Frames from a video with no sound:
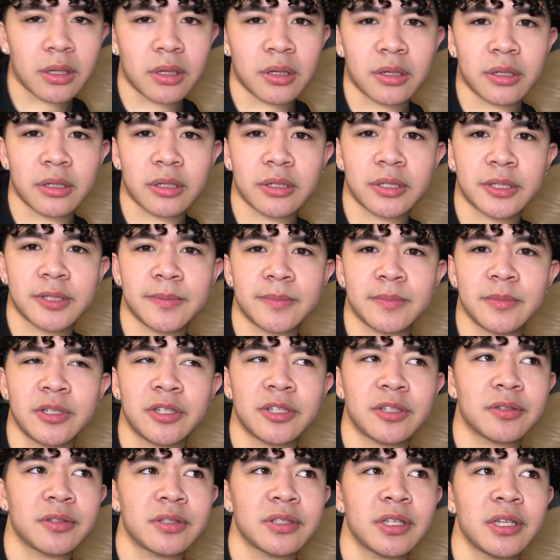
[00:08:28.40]
Um, you
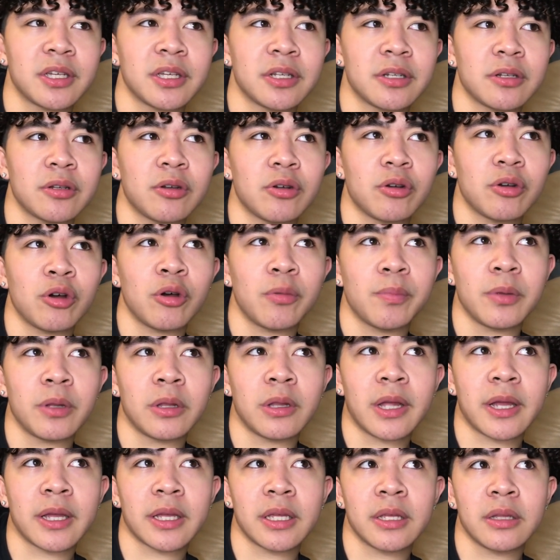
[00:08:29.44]
know what I'm saying? Hope you
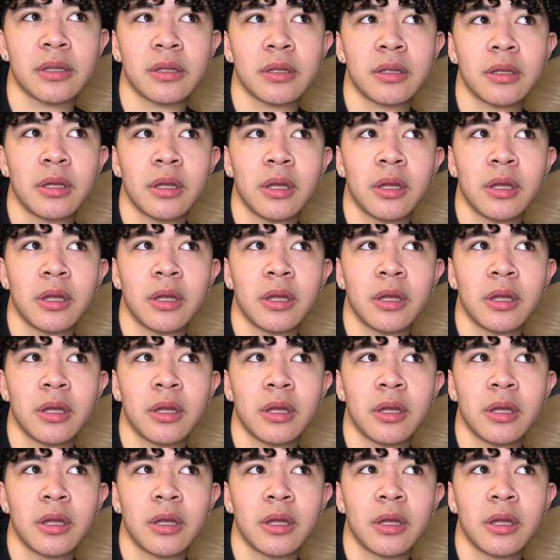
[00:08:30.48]
liking